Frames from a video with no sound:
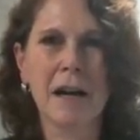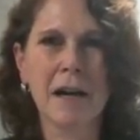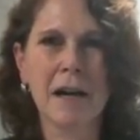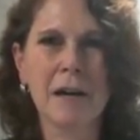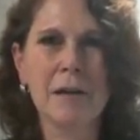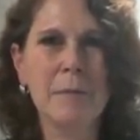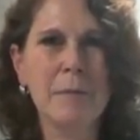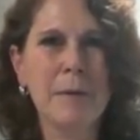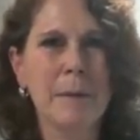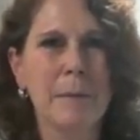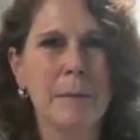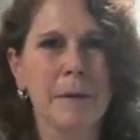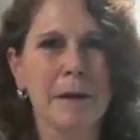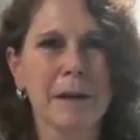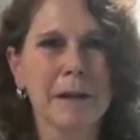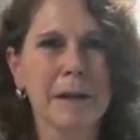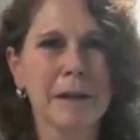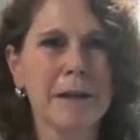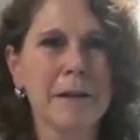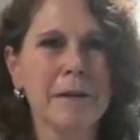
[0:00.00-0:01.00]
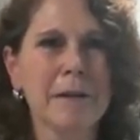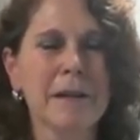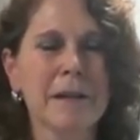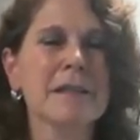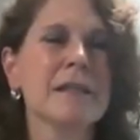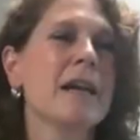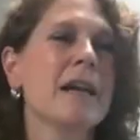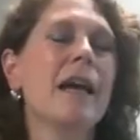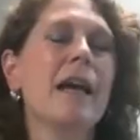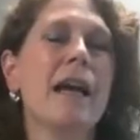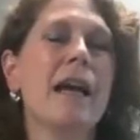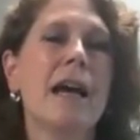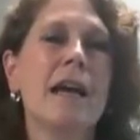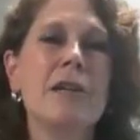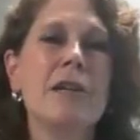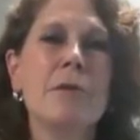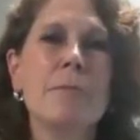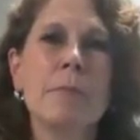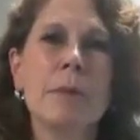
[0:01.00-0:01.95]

Other people are going to notice. And you